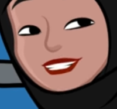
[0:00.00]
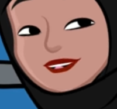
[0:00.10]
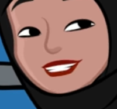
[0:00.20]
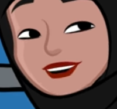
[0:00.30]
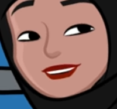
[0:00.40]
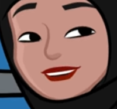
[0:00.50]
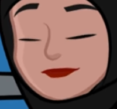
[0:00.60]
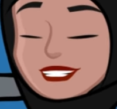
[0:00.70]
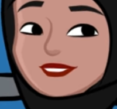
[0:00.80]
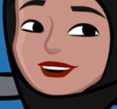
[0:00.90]
they hear
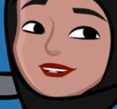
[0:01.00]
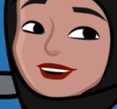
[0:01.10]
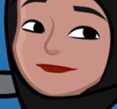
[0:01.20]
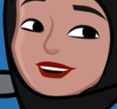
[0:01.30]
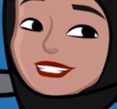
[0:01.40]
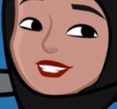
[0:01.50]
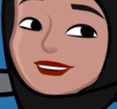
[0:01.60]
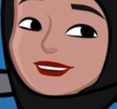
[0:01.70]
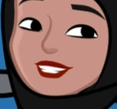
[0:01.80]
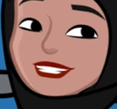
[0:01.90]
to fill in the missing
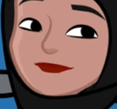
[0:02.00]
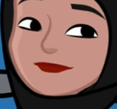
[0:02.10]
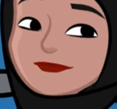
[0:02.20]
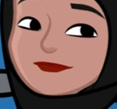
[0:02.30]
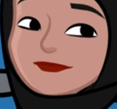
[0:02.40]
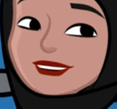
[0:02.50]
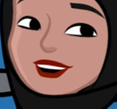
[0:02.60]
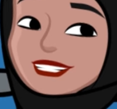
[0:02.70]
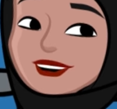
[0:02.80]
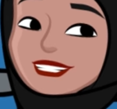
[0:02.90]
words,
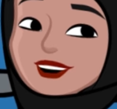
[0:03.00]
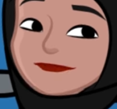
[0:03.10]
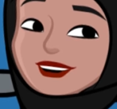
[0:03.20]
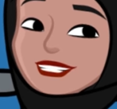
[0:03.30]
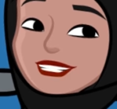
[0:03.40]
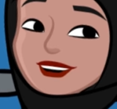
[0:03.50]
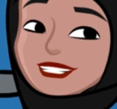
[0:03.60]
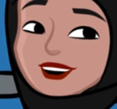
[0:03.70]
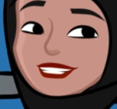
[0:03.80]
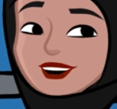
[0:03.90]
phrases in the boxes
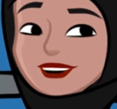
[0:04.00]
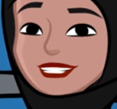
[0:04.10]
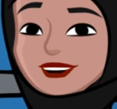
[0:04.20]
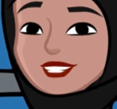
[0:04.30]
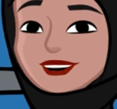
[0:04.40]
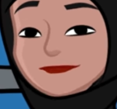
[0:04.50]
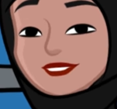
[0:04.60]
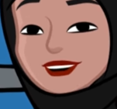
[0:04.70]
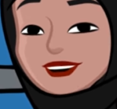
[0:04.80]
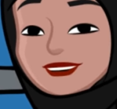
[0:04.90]
they haven't filled in
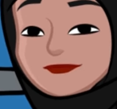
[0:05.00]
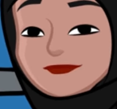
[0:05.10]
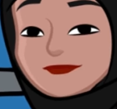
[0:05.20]
before,